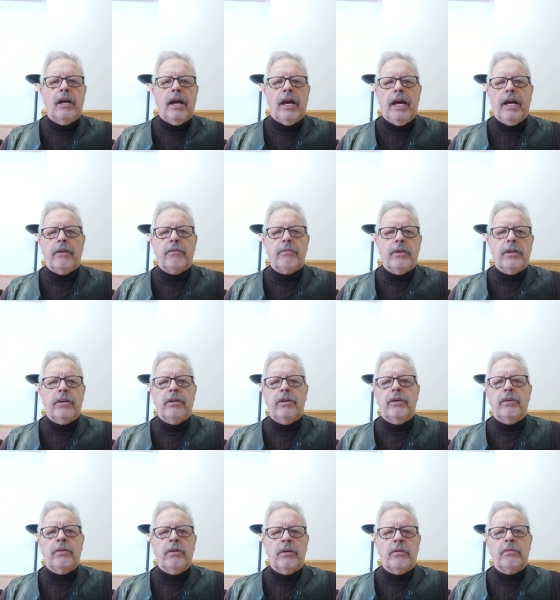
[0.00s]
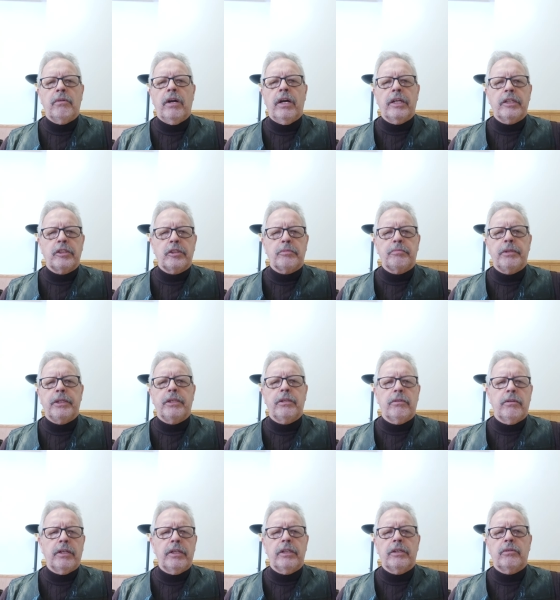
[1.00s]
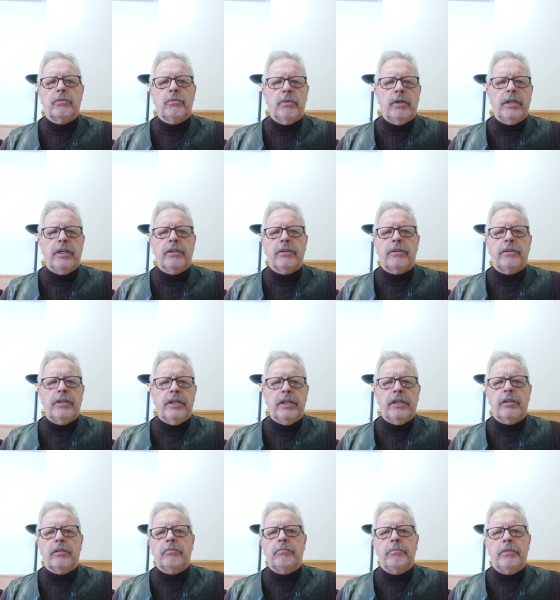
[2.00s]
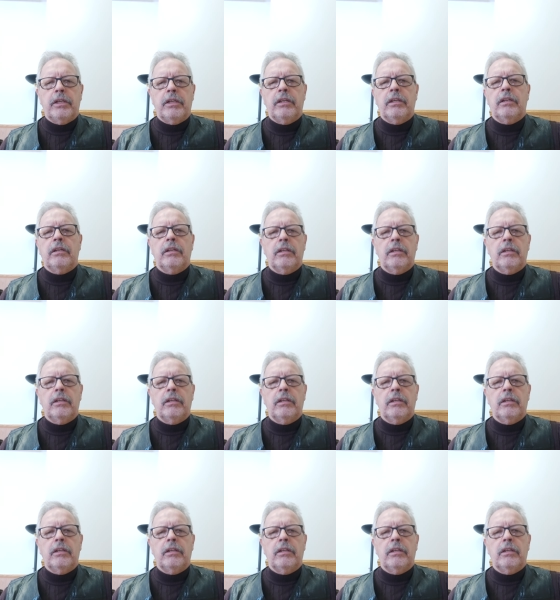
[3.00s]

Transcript: And renew a right spirit within me.